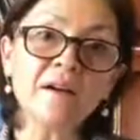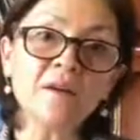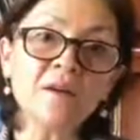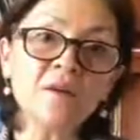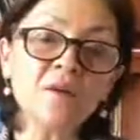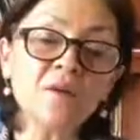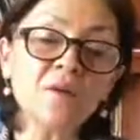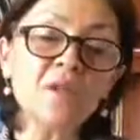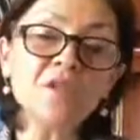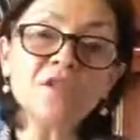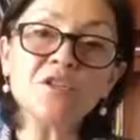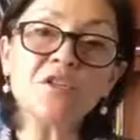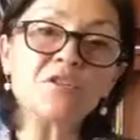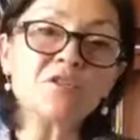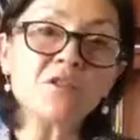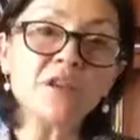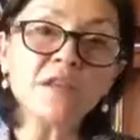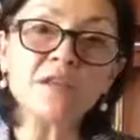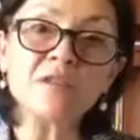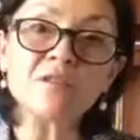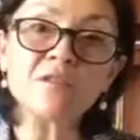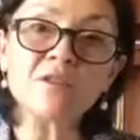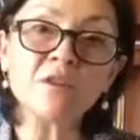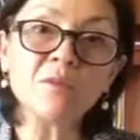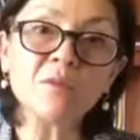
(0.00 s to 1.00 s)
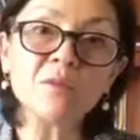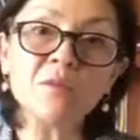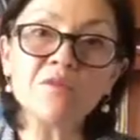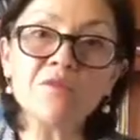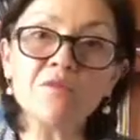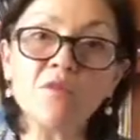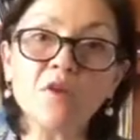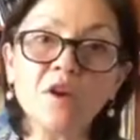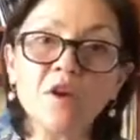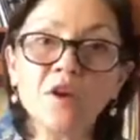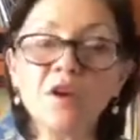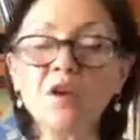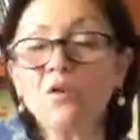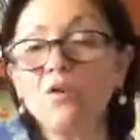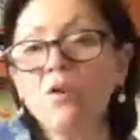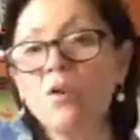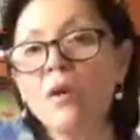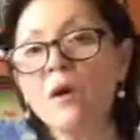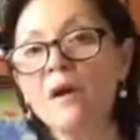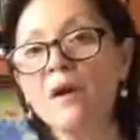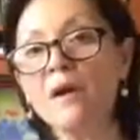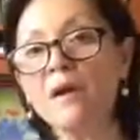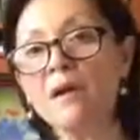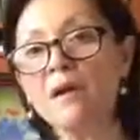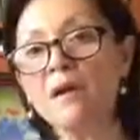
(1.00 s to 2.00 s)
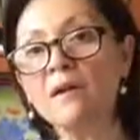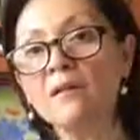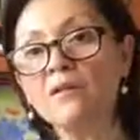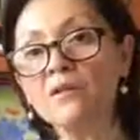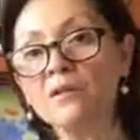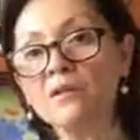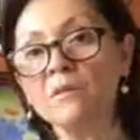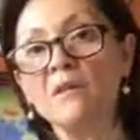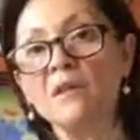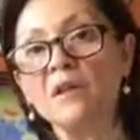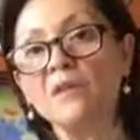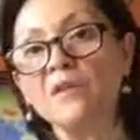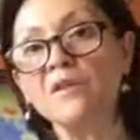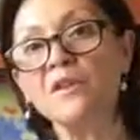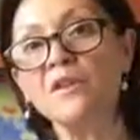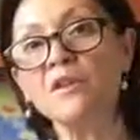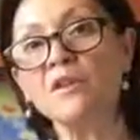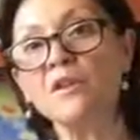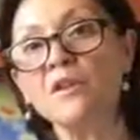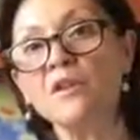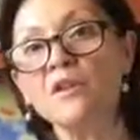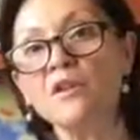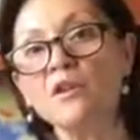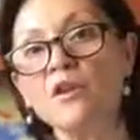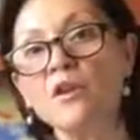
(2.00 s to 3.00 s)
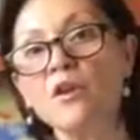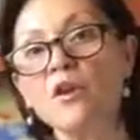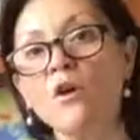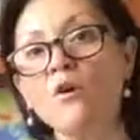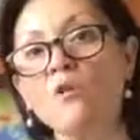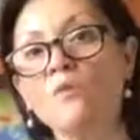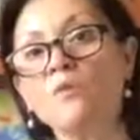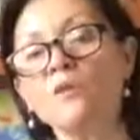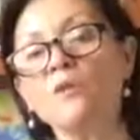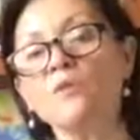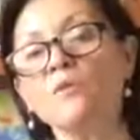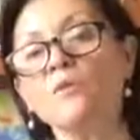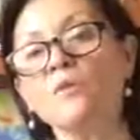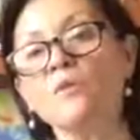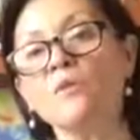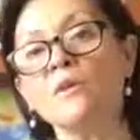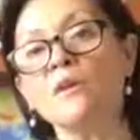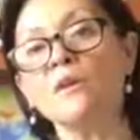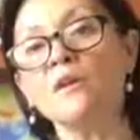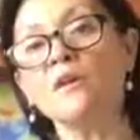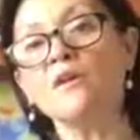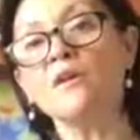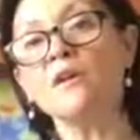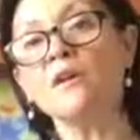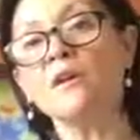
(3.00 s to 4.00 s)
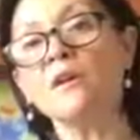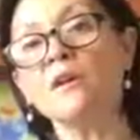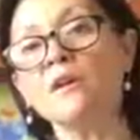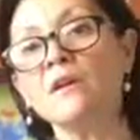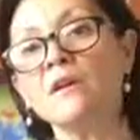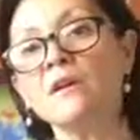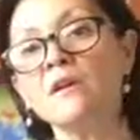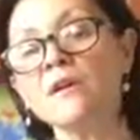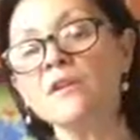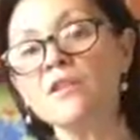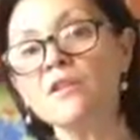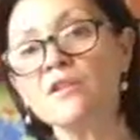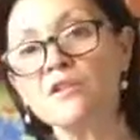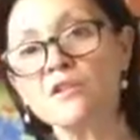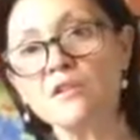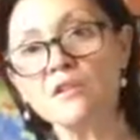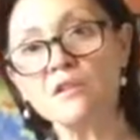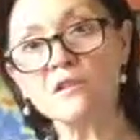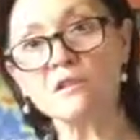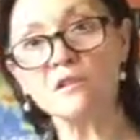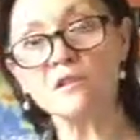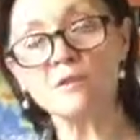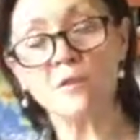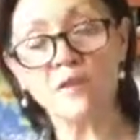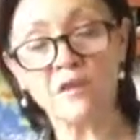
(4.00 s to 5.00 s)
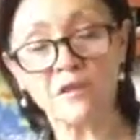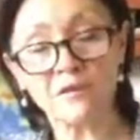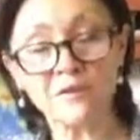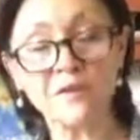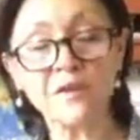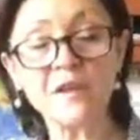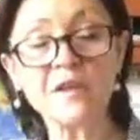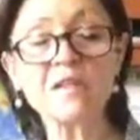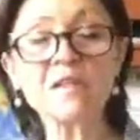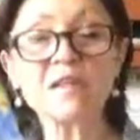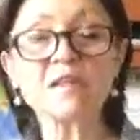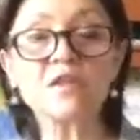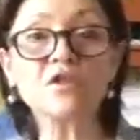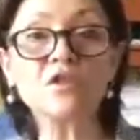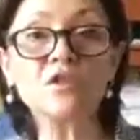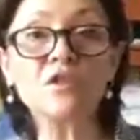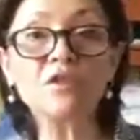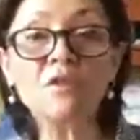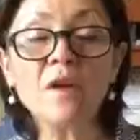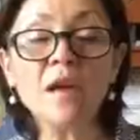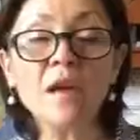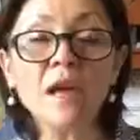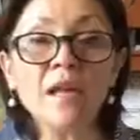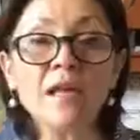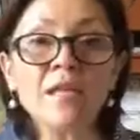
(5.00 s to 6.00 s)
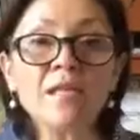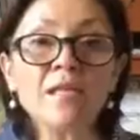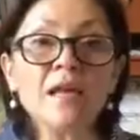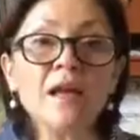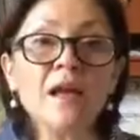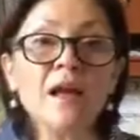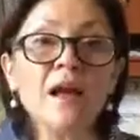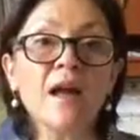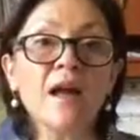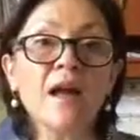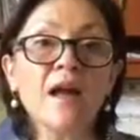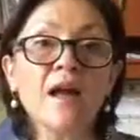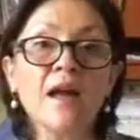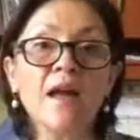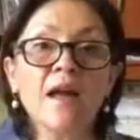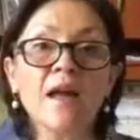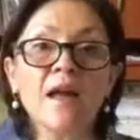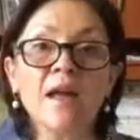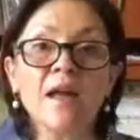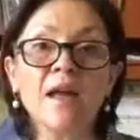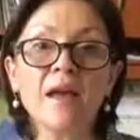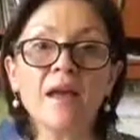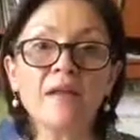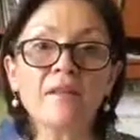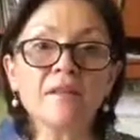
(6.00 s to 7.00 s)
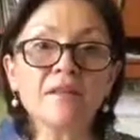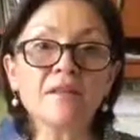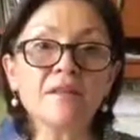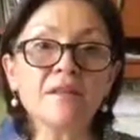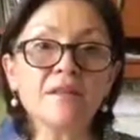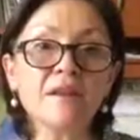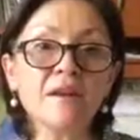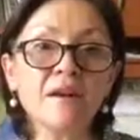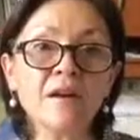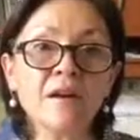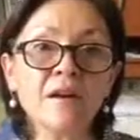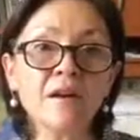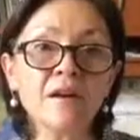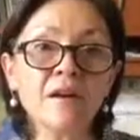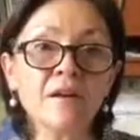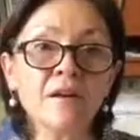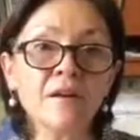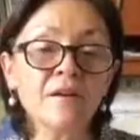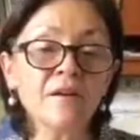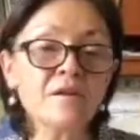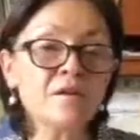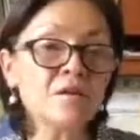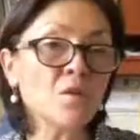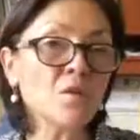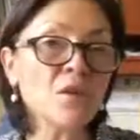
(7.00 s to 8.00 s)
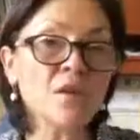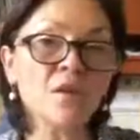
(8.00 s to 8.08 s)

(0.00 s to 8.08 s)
Your interest rate is going to be 4.25%. It's going to be a 30-year loan with a fixed interest rate, and so